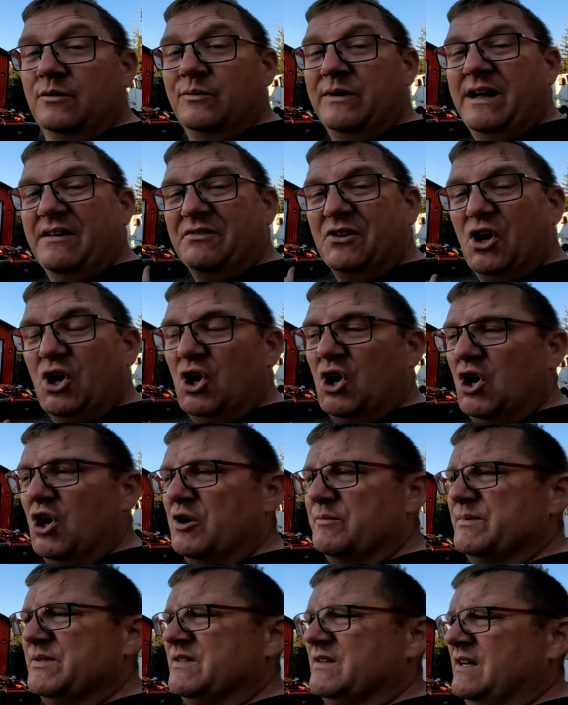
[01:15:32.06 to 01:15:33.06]
we have
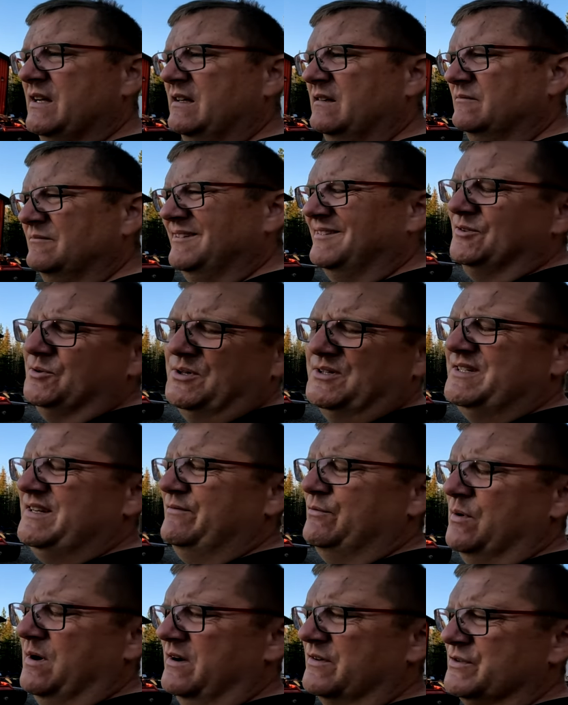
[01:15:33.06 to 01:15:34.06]
curbs. Well, of course,
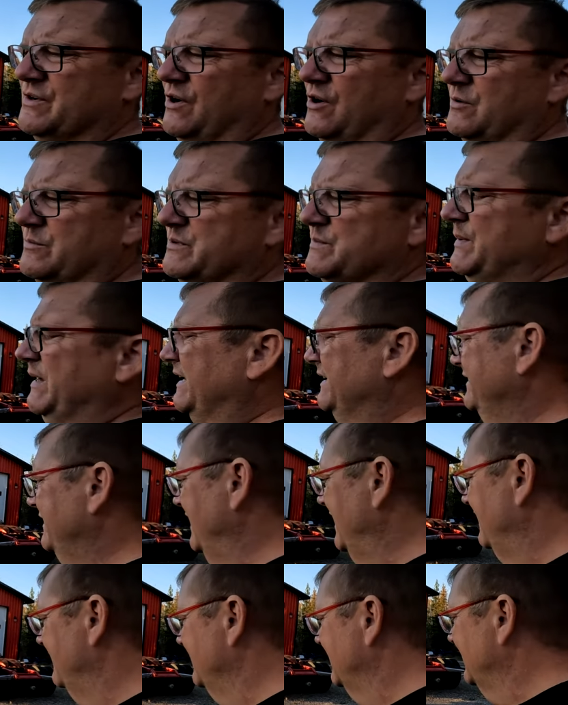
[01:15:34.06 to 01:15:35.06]
everywhere has curbs, but
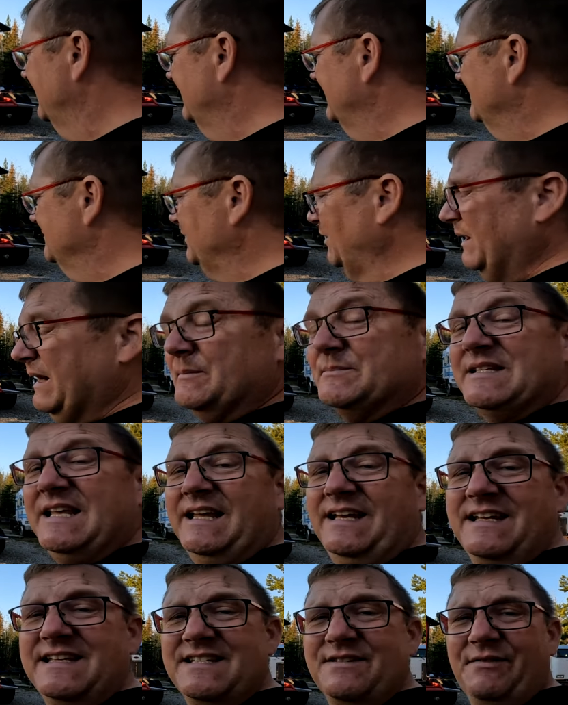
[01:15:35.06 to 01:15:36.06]
what I'm
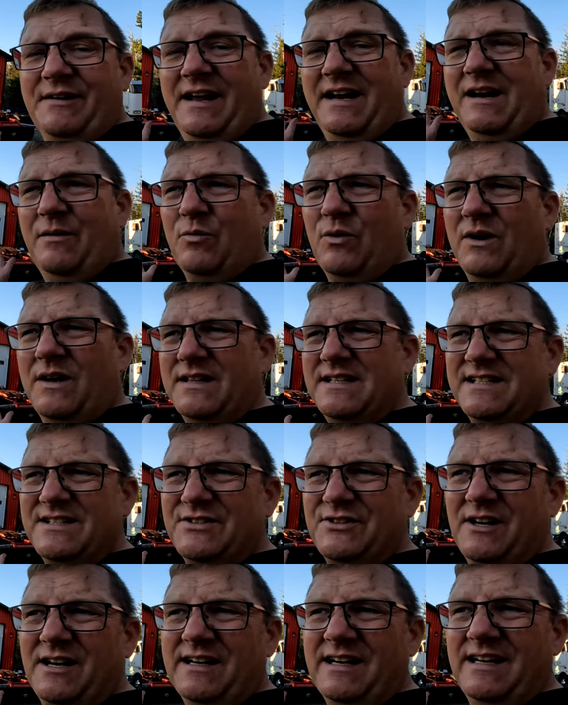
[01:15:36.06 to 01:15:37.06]
saying is if I end up working this
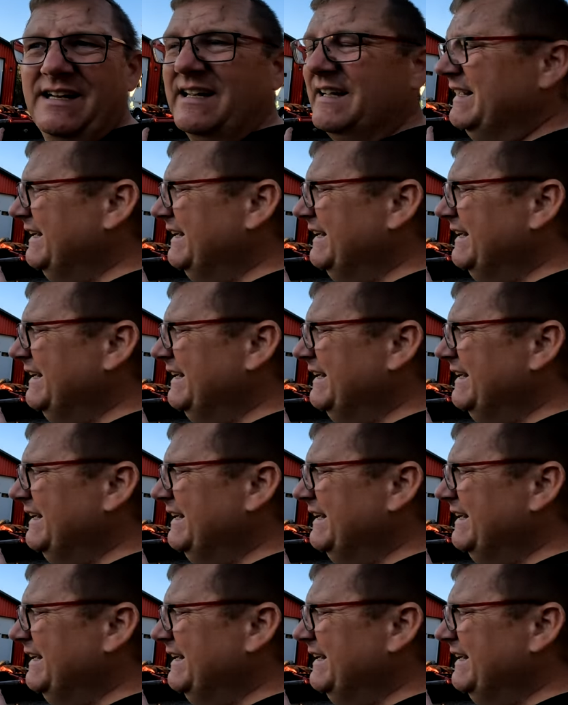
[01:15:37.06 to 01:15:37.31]
truck,